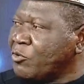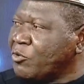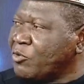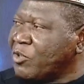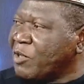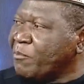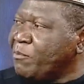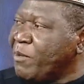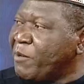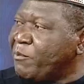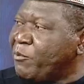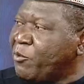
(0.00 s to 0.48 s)
the
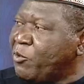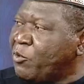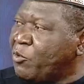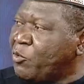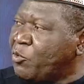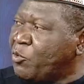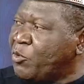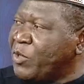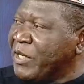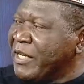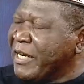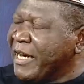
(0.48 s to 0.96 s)
people
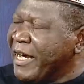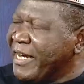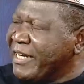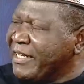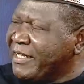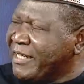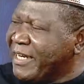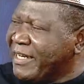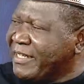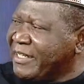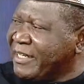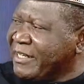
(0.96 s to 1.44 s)
who
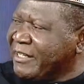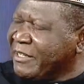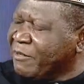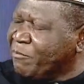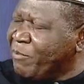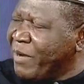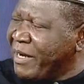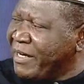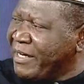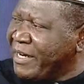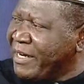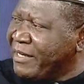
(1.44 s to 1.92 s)
inherited
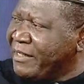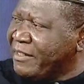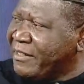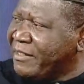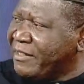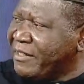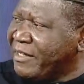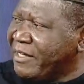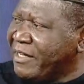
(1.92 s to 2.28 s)
independence,